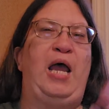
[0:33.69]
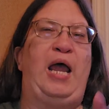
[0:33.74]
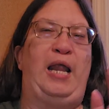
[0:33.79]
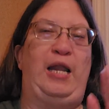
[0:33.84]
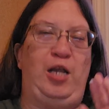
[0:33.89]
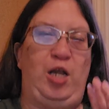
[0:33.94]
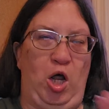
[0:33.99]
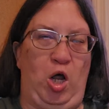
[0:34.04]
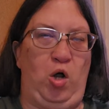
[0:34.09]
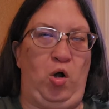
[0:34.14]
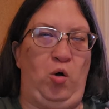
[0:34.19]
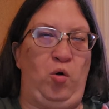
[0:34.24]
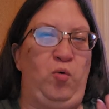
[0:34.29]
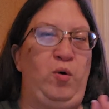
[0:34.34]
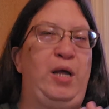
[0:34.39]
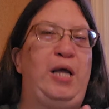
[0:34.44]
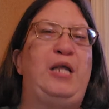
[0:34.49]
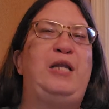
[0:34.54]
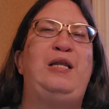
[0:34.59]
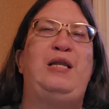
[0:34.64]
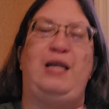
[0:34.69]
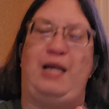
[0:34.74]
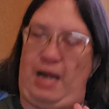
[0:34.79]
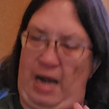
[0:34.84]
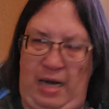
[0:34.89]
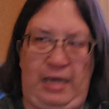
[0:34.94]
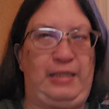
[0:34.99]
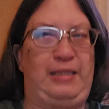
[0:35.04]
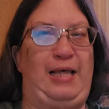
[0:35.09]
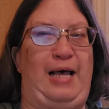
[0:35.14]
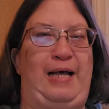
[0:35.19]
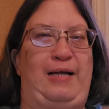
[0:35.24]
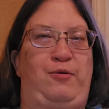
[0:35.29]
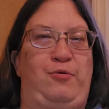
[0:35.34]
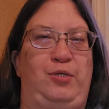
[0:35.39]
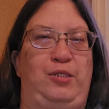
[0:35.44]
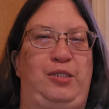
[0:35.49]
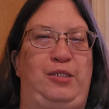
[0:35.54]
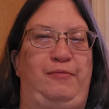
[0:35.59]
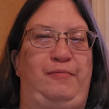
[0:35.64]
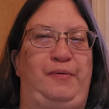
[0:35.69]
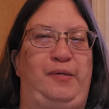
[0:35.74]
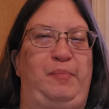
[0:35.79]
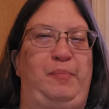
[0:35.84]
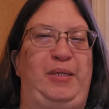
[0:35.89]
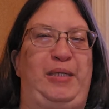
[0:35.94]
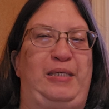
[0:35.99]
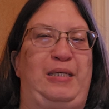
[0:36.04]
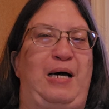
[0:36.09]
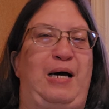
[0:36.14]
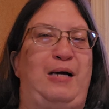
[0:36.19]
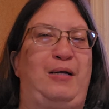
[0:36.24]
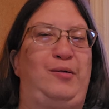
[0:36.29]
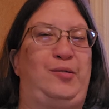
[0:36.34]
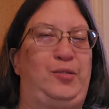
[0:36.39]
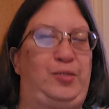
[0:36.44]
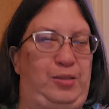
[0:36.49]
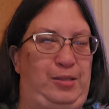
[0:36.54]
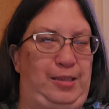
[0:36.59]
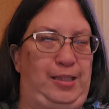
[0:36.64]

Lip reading: No, not that Christopher McDonald.